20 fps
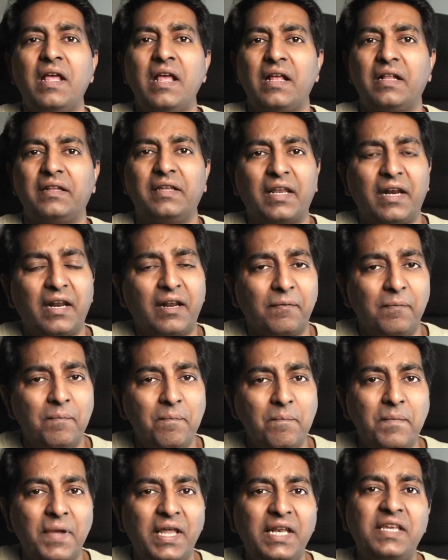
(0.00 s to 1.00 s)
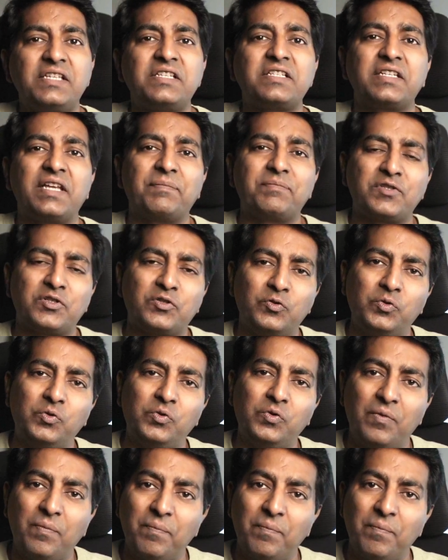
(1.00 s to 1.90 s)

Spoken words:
there are many steps to